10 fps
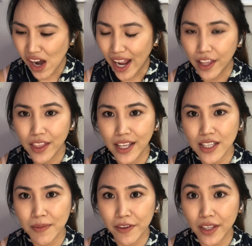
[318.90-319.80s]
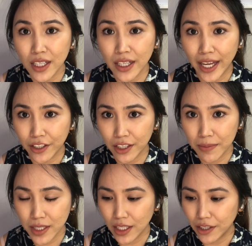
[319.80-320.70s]
And then some of the
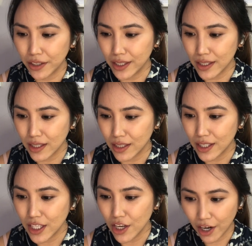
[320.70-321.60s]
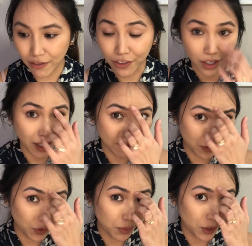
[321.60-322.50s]
acronyms here is CR for a comfort
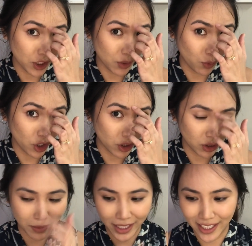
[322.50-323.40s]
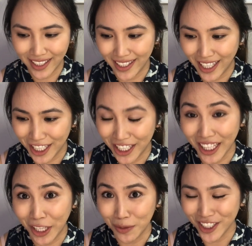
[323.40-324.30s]
room, which is washroom in Canadian
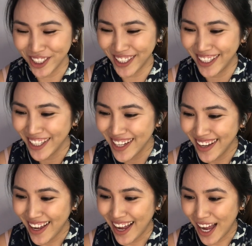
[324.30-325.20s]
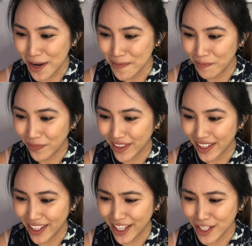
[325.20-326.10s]
language.
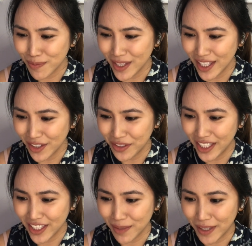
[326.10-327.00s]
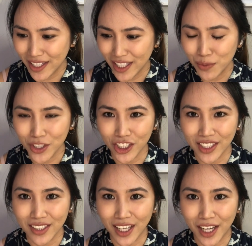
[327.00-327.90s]
KSP, kulang sa pansin, which is